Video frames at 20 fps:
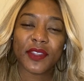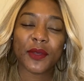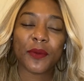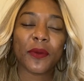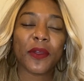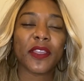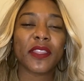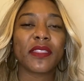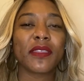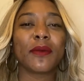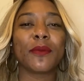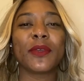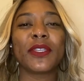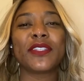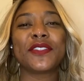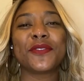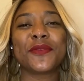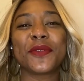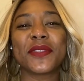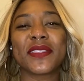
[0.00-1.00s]
The work that
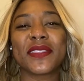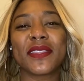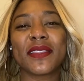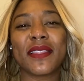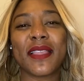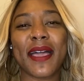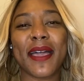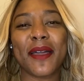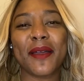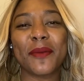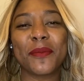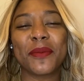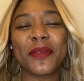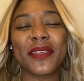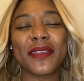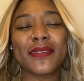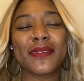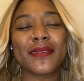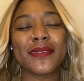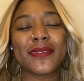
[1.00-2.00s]
we do at the lab
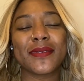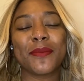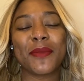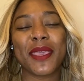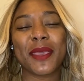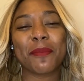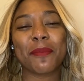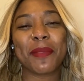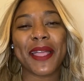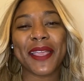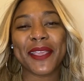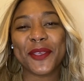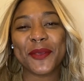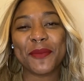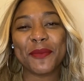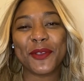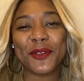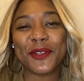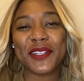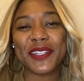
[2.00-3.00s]
is to make Black
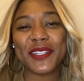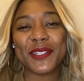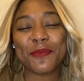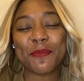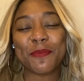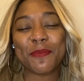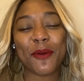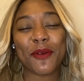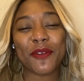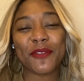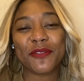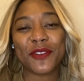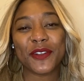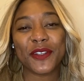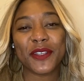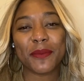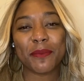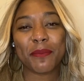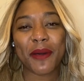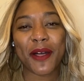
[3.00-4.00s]
communities
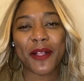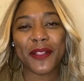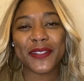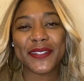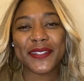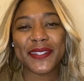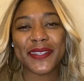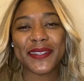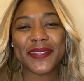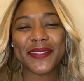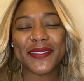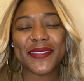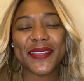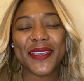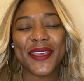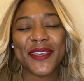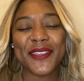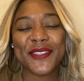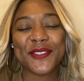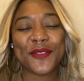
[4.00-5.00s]
powerful in
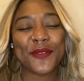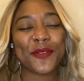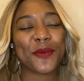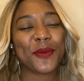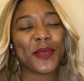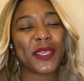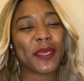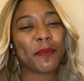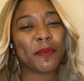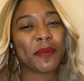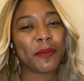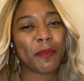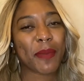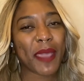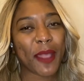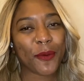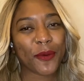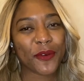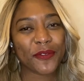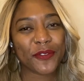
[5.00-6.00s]
politics so that we can be
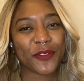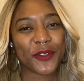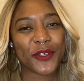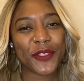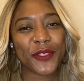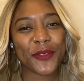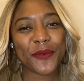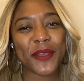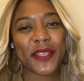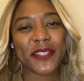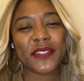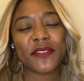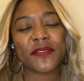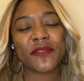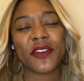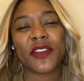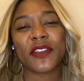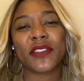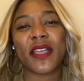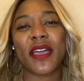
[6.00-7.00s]
powerful in the rest
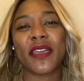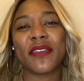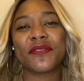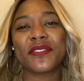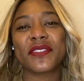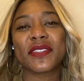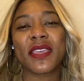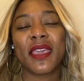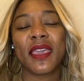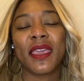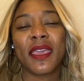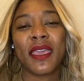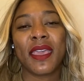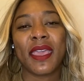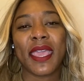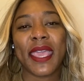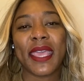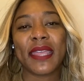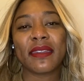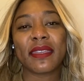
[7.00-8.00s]
of our lives.
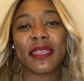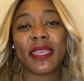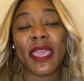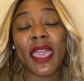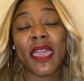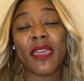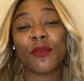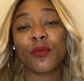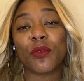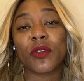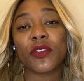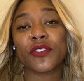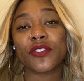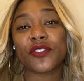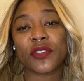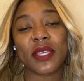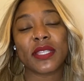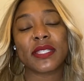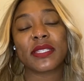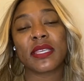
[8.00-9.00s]
And again, we're
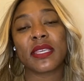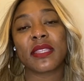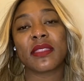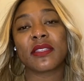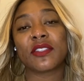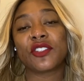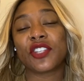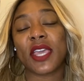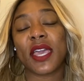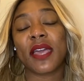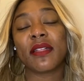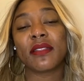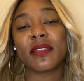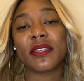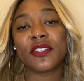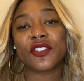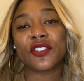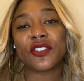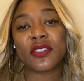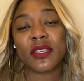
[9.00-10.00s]
addressing the
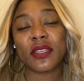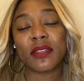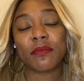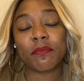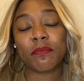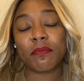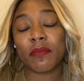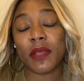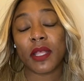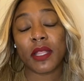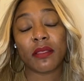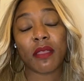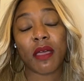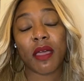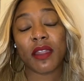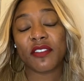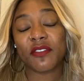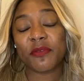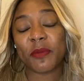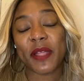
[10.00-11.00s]
challenge that a
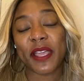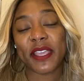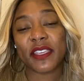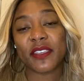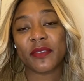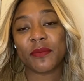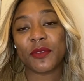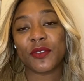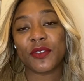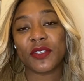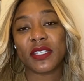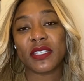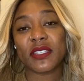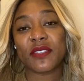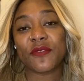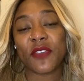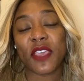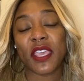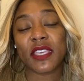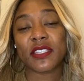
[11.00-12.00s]
lot of Black
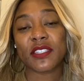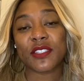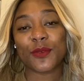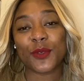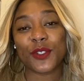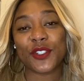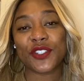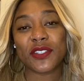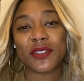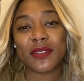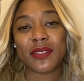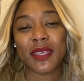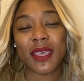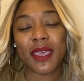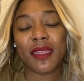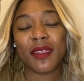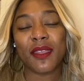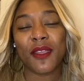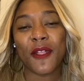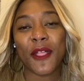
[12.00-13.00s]
communities face, which is
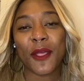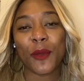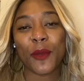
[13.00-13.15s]
that